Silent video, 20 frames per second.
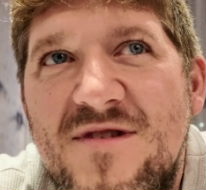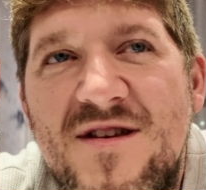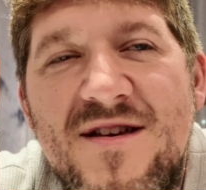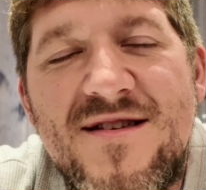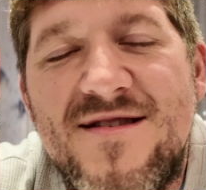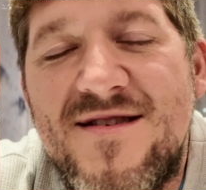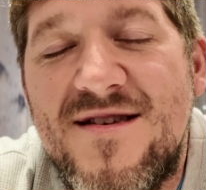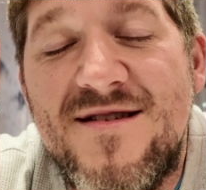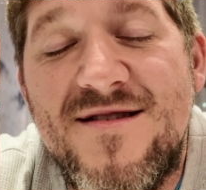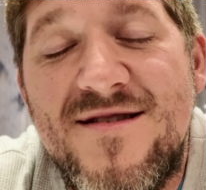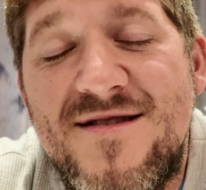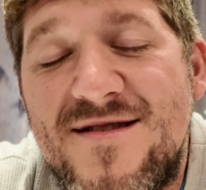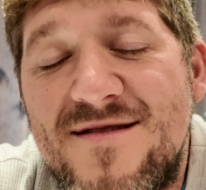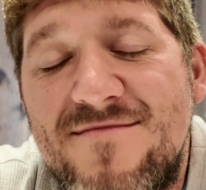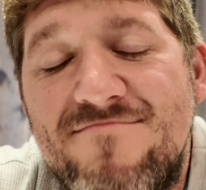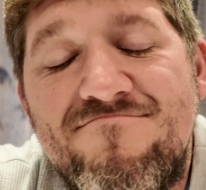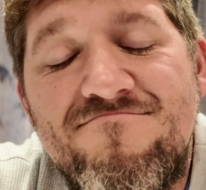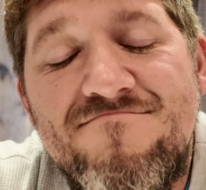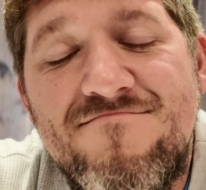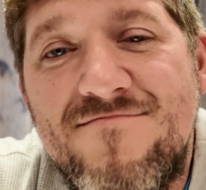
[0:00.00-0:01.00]
is
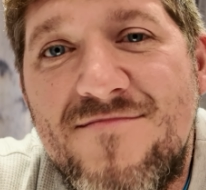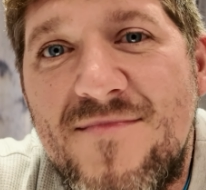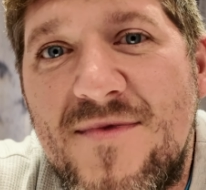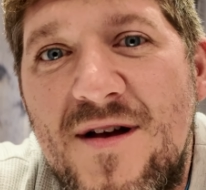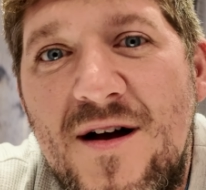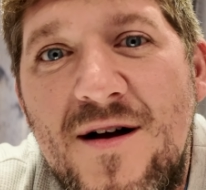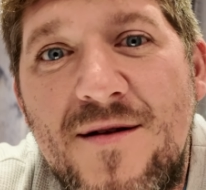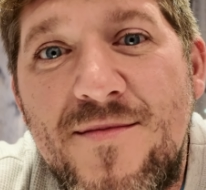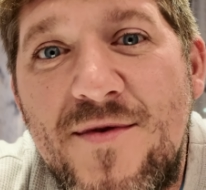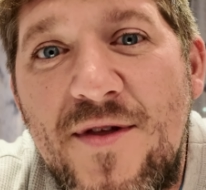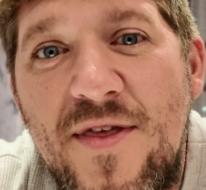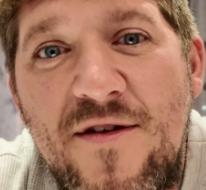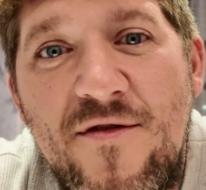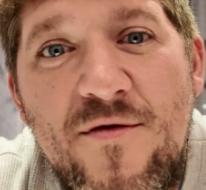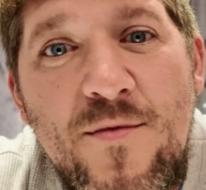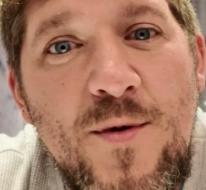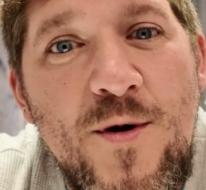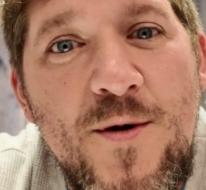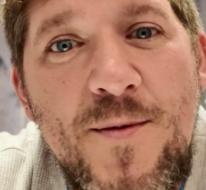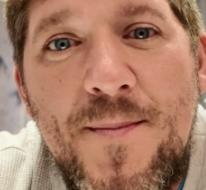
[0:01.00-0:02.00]

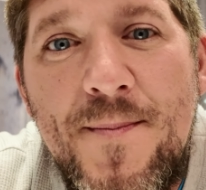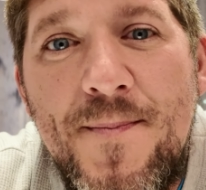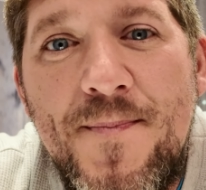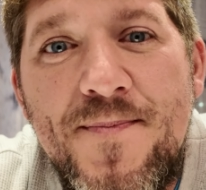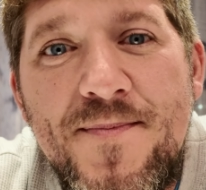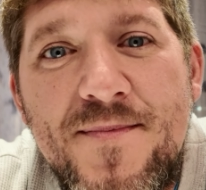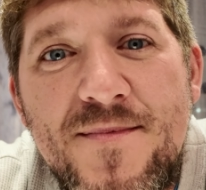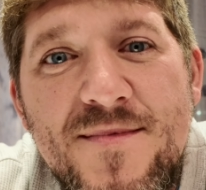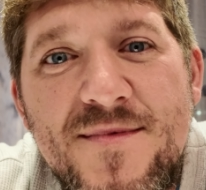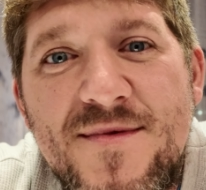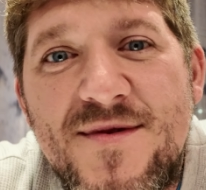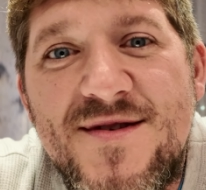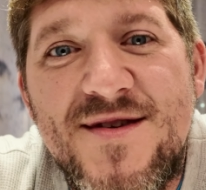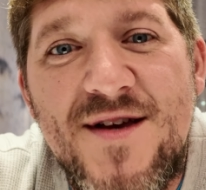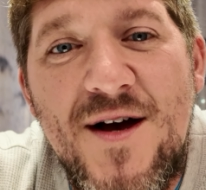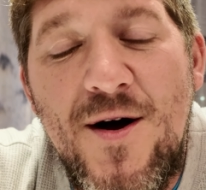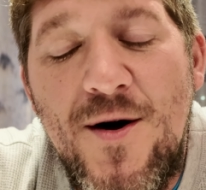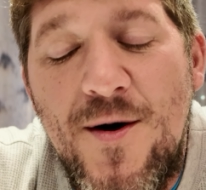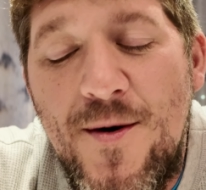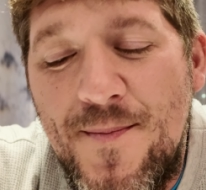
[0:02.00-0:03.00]
unbelievable.
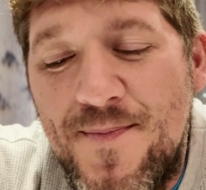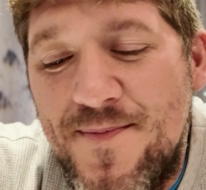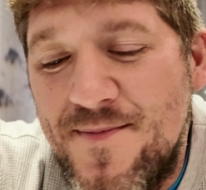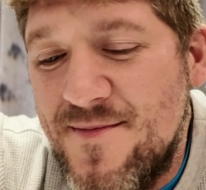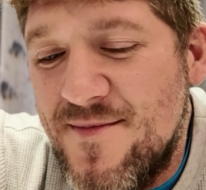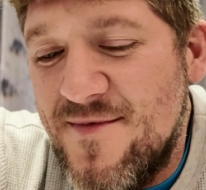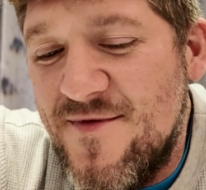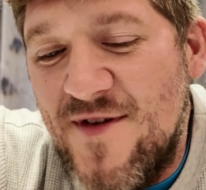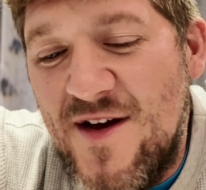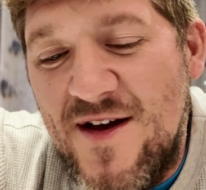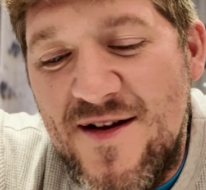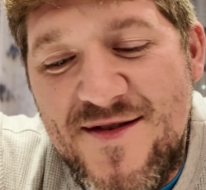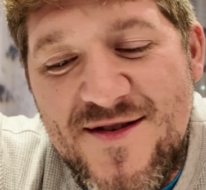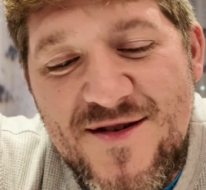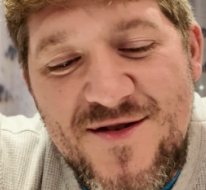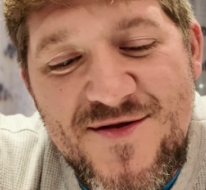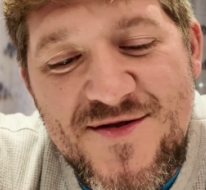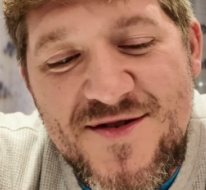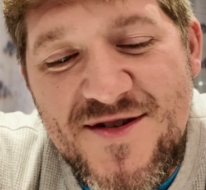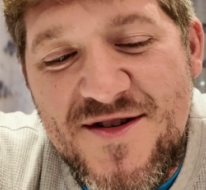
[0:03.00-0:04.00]
So,
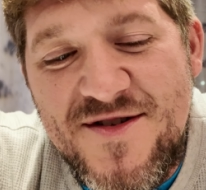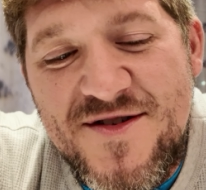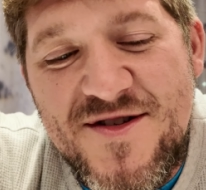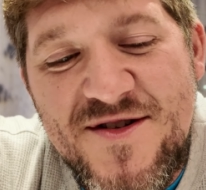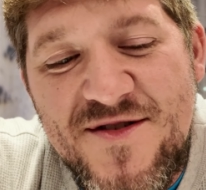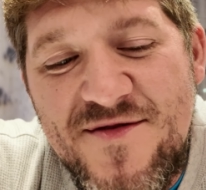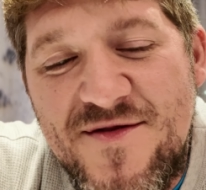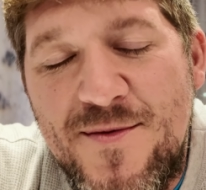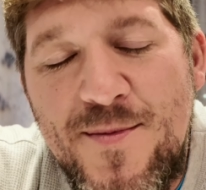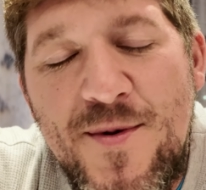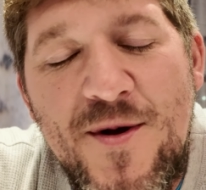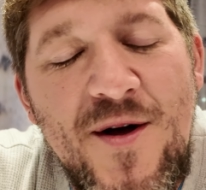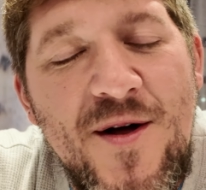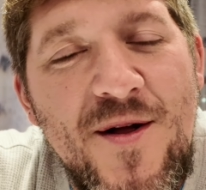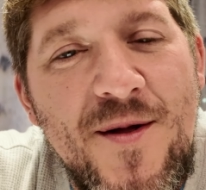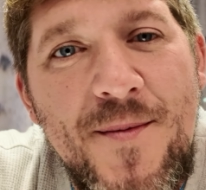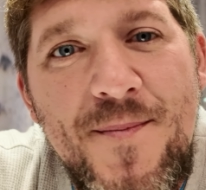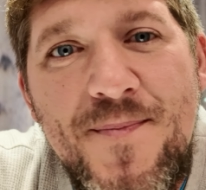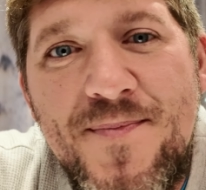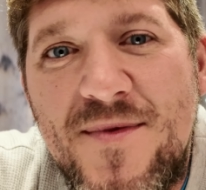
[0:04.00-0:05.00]
Volunteers Initiative
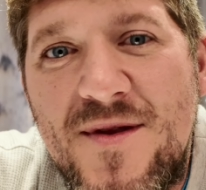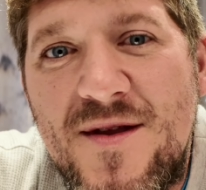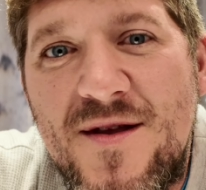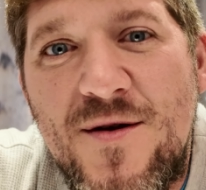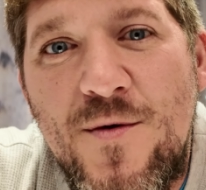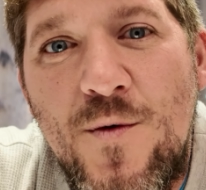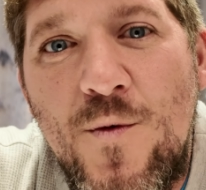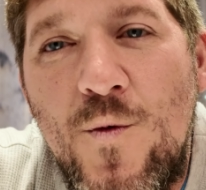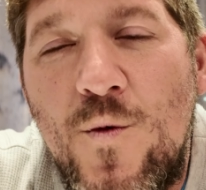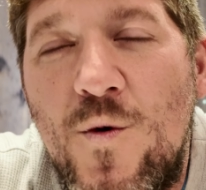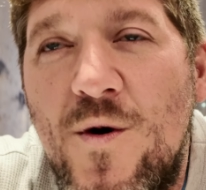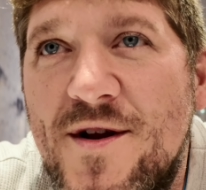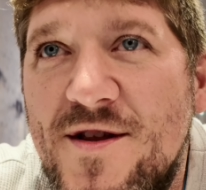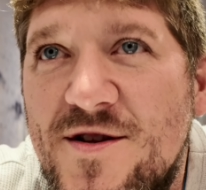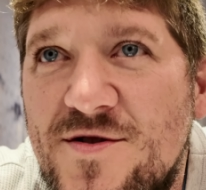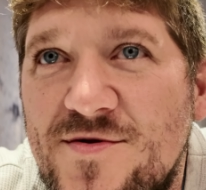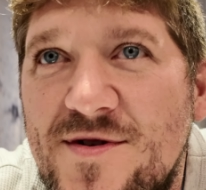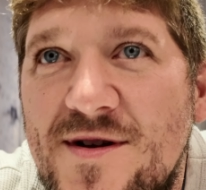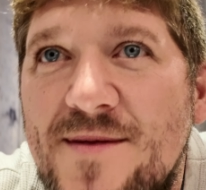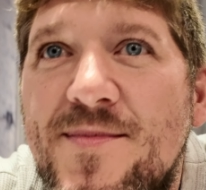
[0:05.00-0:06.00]
Nepal, what a
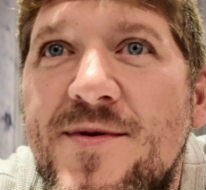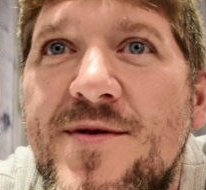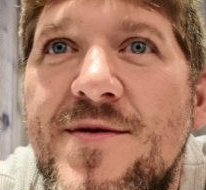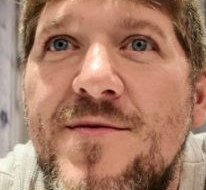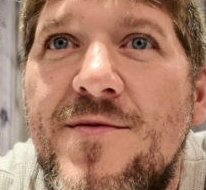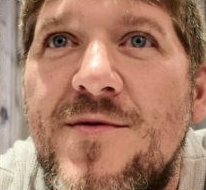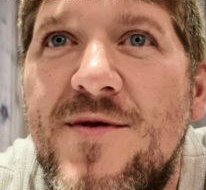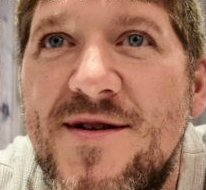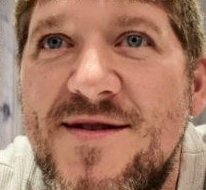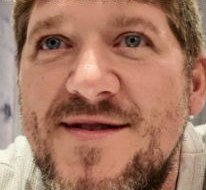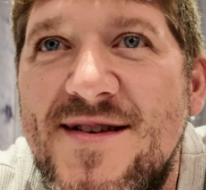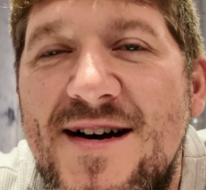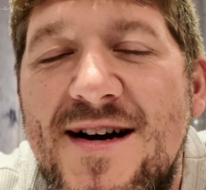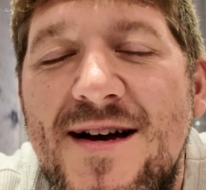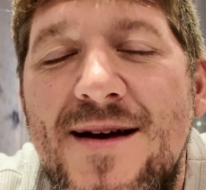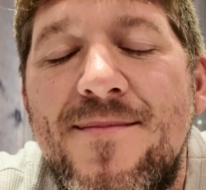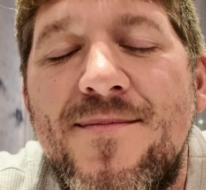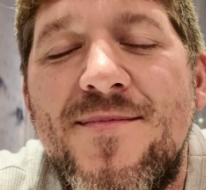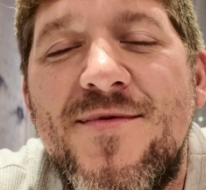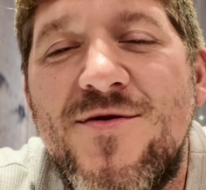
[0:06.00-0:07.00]
trip, what a
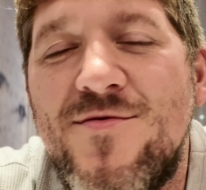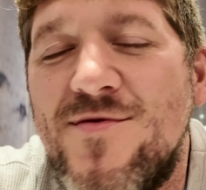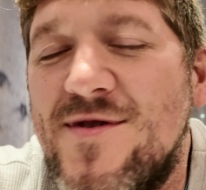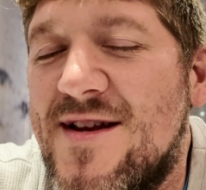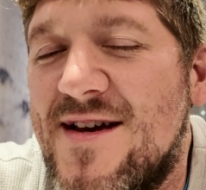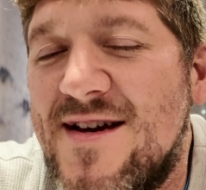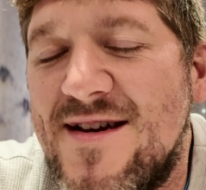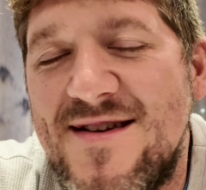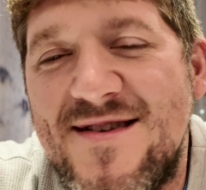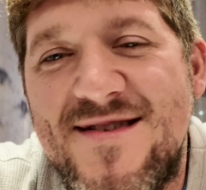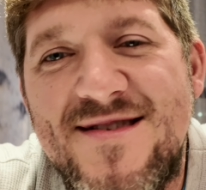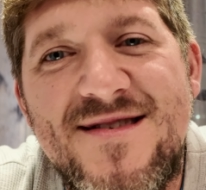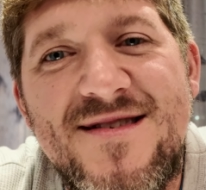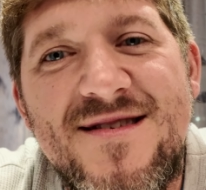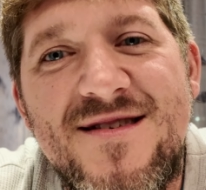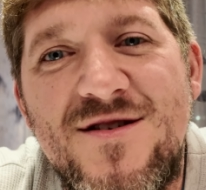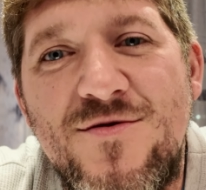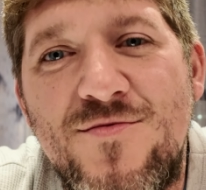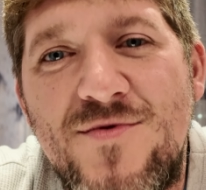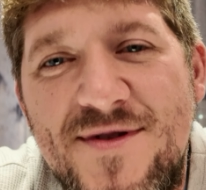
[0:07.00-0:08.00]
time, 3 days,
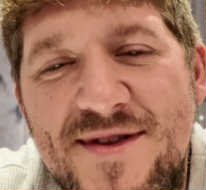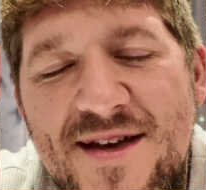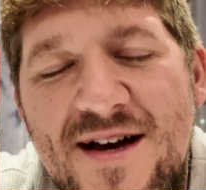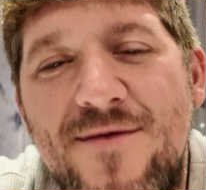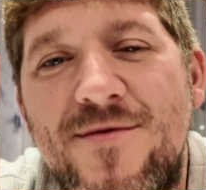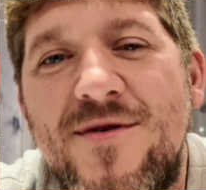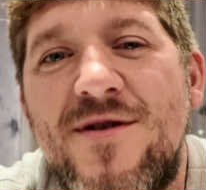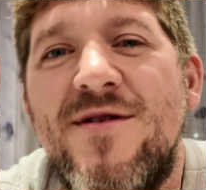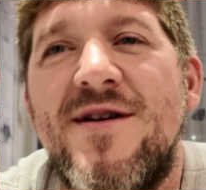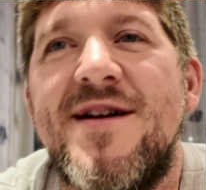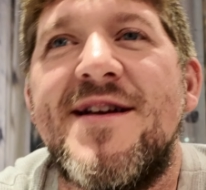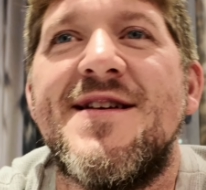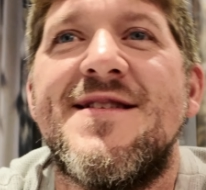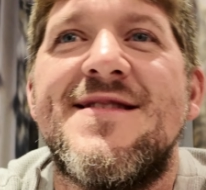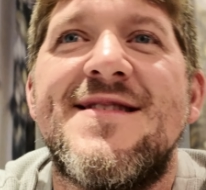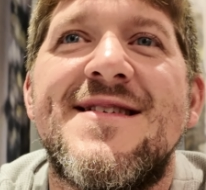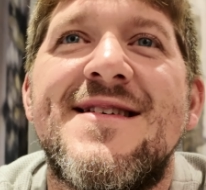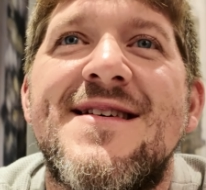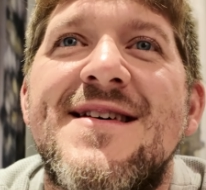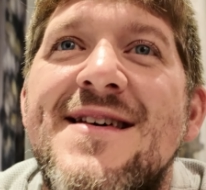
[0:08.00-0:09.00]
you will not regret
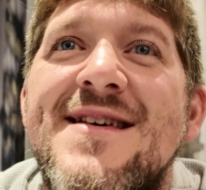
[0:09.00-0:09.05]
it.